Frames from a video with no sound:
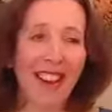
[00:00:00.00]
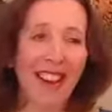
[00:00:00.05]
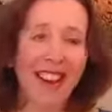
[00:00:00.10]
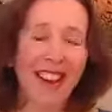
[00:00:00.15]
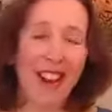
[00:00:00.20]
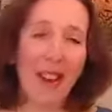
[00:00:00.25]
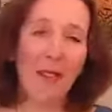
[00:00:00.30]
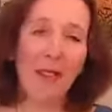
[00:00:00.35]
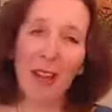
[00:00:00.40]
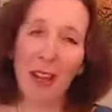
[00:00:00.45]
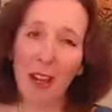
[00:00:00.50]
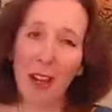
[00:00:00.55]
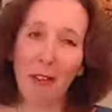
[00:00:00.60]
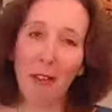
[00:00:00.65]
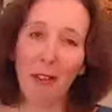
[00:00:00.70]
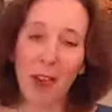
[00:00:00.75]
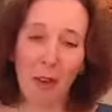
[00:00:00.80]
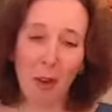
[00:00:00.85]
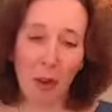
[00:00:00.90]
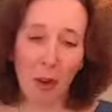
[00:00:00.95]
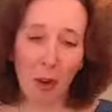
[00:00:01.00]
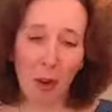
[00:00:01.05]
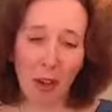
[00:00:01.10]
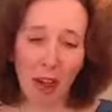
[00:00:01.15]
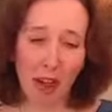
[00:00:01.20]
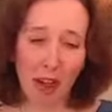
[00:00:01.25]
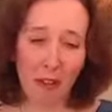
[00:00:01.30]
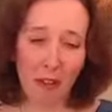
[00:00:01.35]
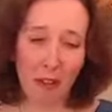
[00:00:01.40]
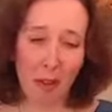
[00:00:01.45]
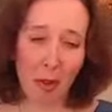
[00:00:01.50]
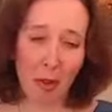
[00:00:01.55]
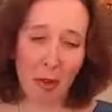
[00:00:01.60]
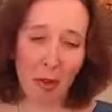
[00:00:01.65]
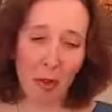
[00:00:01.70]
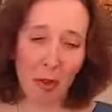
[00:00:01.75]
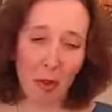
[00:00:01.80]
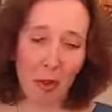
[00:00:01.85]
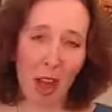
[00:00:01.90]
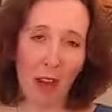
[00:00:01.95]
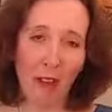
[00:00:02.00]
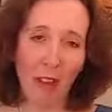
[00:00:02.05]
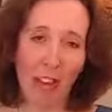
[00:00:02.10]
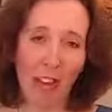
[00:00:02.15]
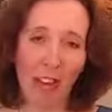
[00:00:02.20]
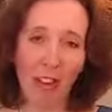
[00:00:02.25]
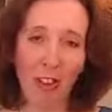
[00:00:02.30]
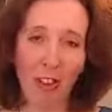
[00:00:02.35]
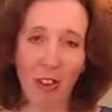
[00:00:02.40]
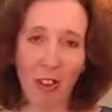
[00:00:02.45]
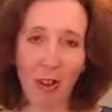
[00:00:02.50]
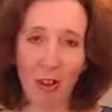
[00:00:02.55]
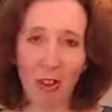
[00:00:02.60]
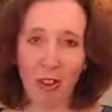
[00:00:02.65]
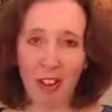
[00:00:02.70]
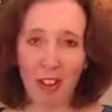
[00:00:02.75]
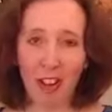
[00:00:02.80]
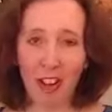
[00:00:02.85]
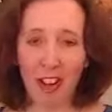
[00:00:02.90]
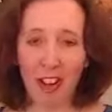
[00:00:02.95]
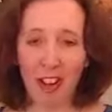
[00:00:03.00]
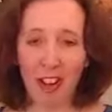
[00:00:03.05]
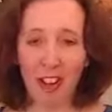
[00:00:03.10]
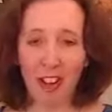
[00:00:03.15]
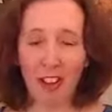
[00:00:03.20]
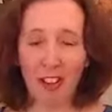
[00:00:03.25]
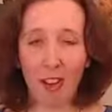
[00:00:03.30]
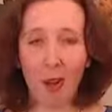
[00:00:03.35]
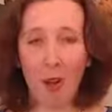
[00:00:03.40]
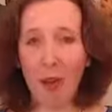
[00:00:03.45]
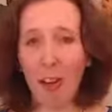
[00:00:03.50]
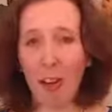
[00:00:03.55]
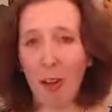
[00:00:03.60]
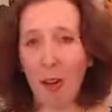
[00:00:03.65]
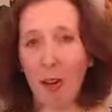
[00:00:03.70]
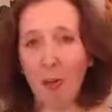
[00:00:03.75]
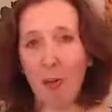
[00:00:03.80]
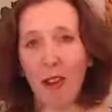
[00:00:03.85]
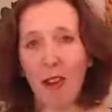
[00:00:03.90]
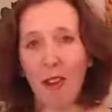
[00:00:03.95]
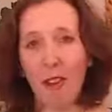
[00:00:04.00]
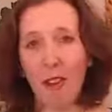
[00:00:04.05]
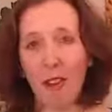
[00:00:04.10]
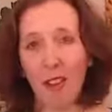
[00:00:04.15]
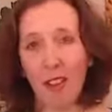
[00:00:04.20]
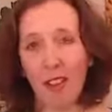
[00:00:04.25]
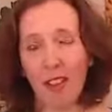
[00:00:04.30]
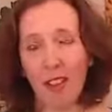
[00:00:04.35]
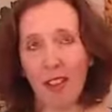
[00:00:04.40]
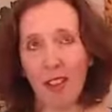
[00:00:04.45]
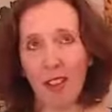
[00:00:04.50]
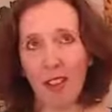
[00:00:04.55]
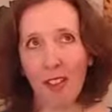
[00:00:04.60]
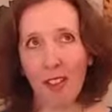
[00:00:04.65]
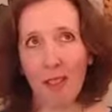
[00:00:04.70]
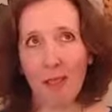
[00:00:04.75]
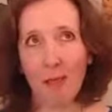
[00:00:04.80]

I believe that we all have helpers. We have angels and guides. You may not believe this,